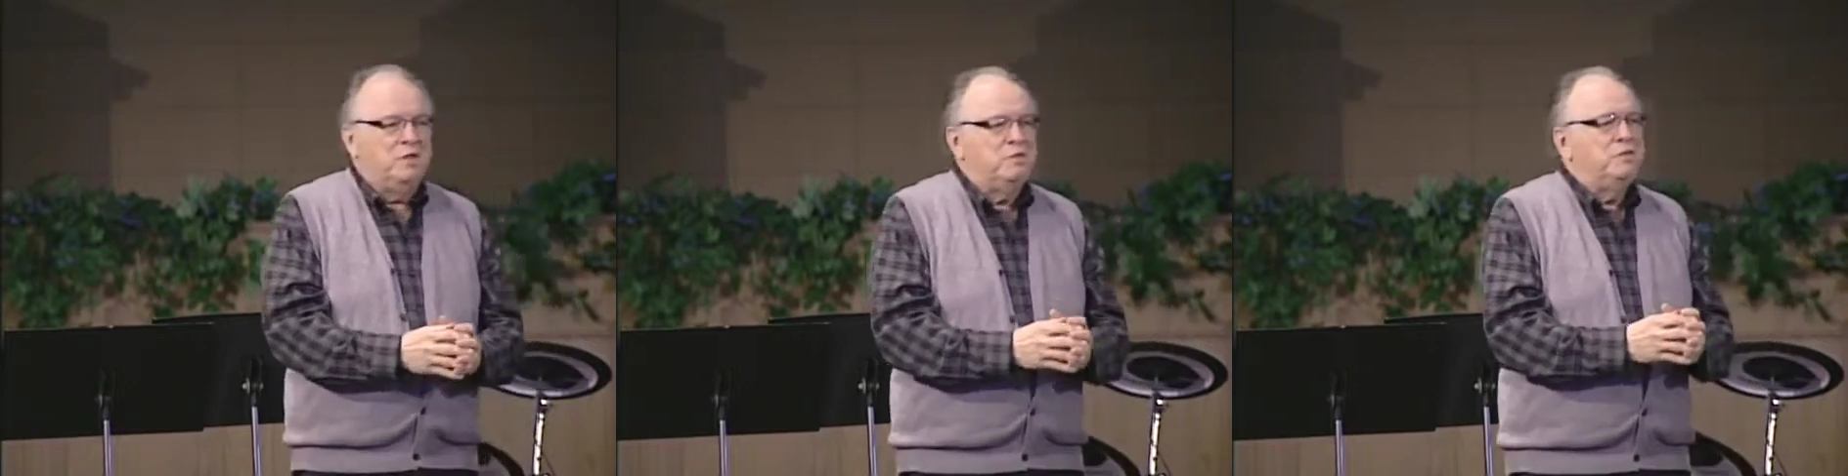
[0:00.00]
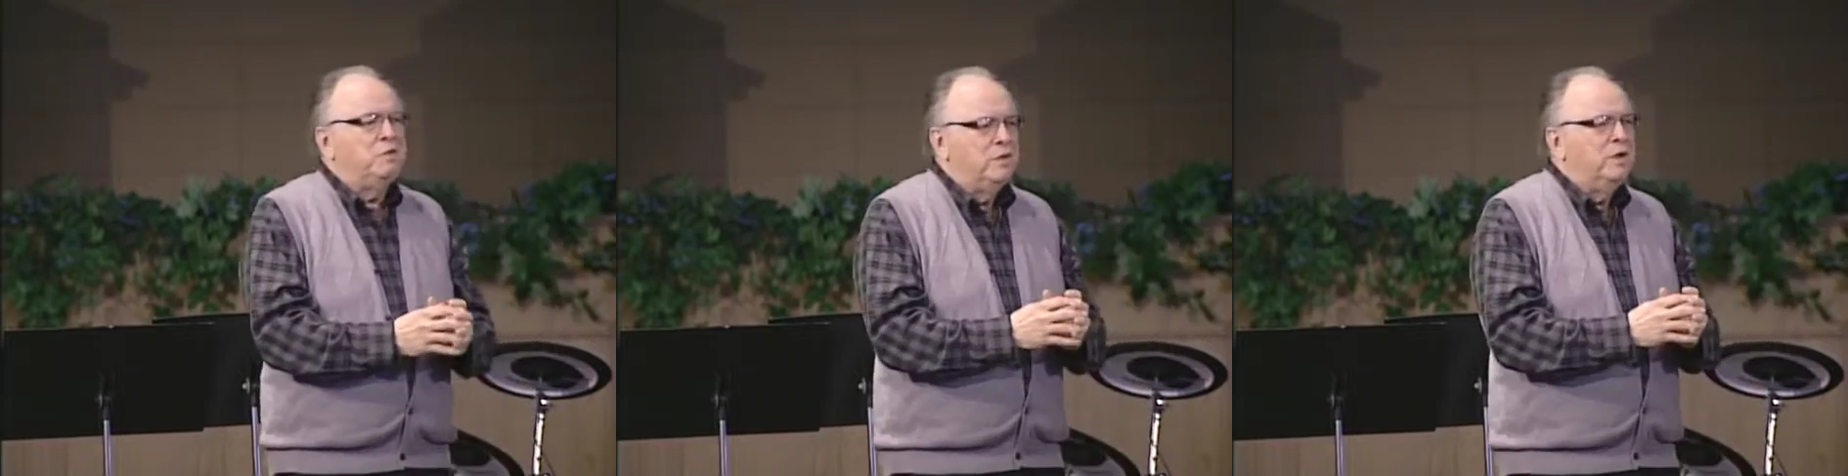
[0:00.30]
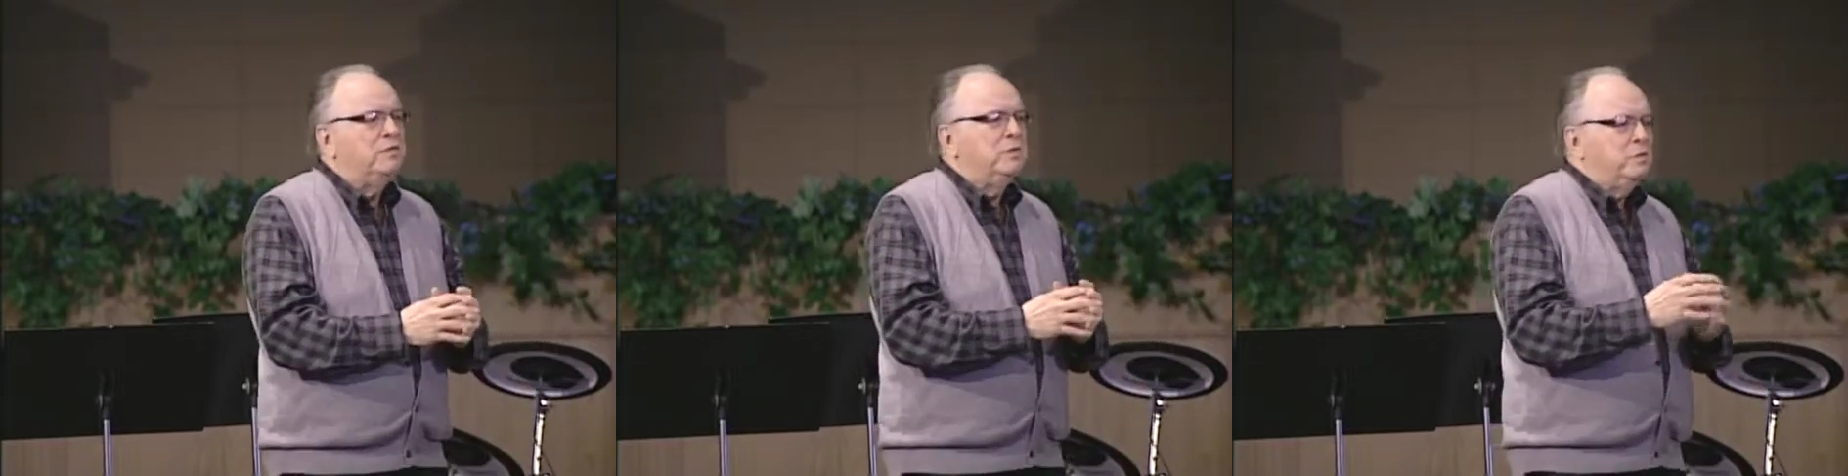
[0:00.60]
the
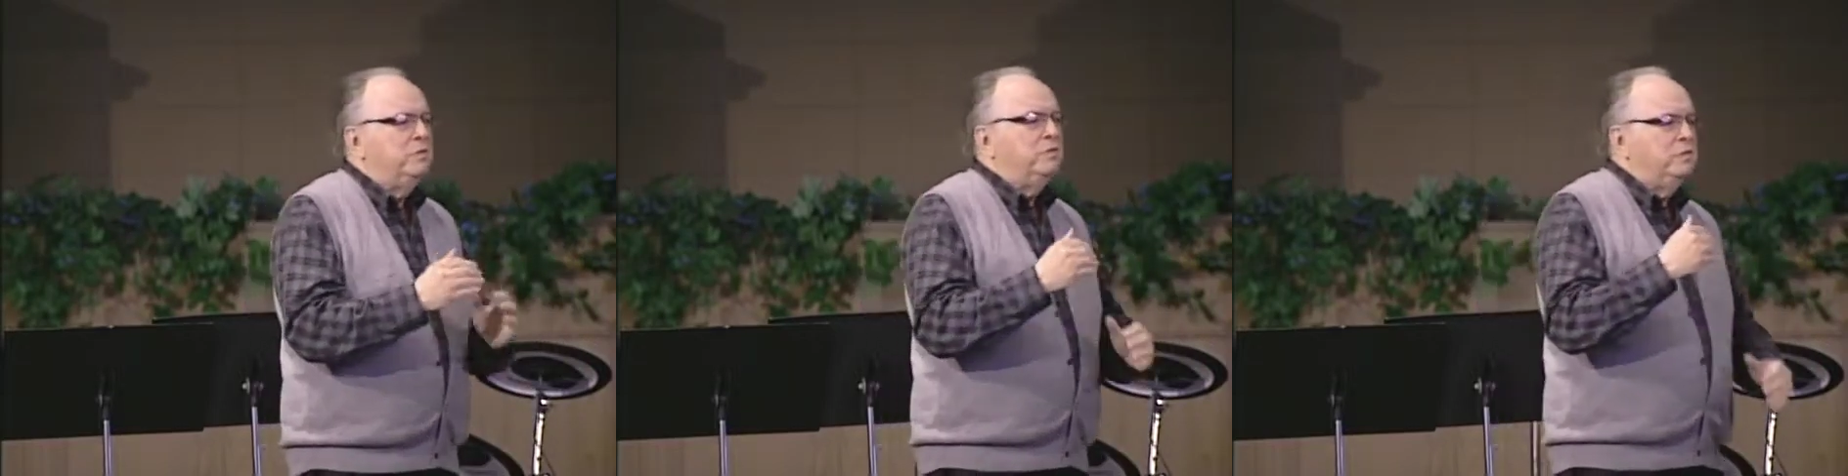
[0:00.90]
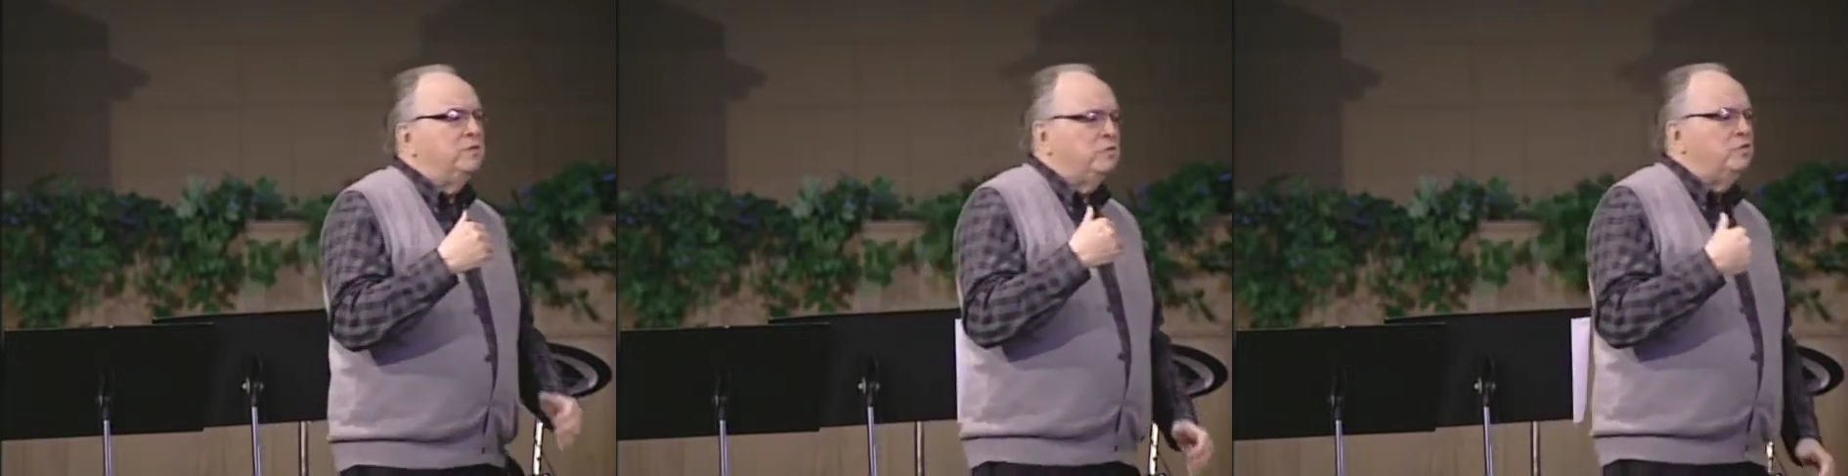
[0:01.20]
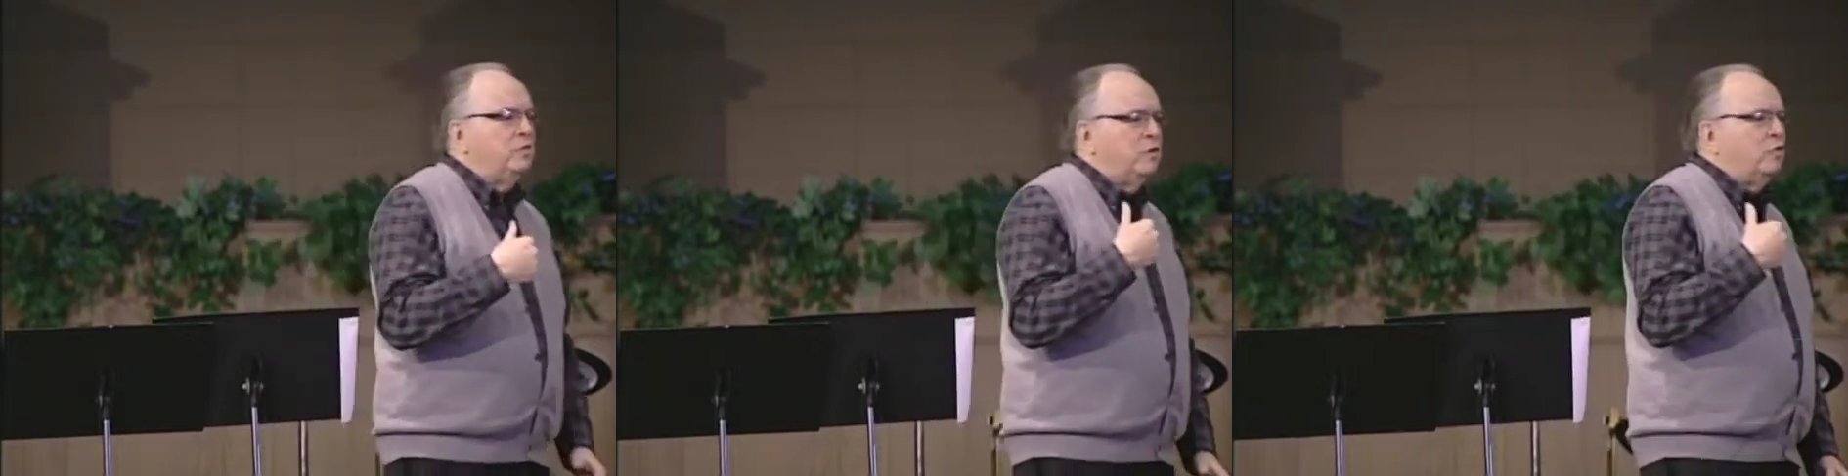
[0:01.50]
real, the, the
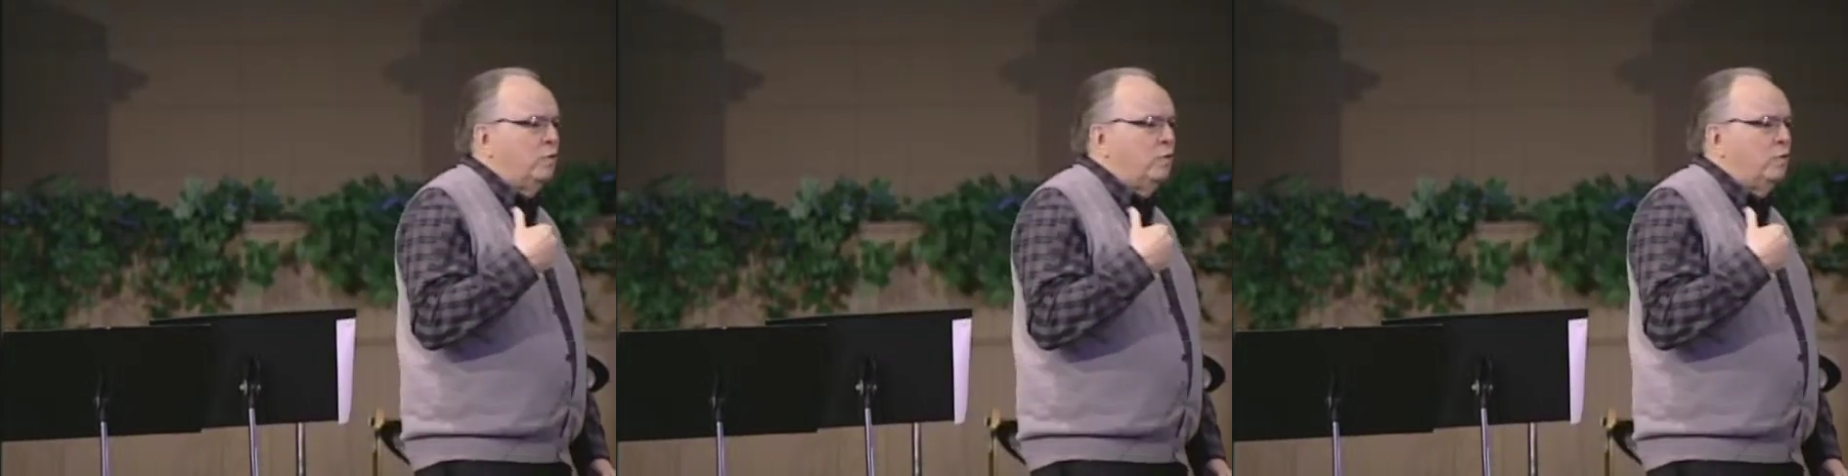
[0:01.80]
truth, the,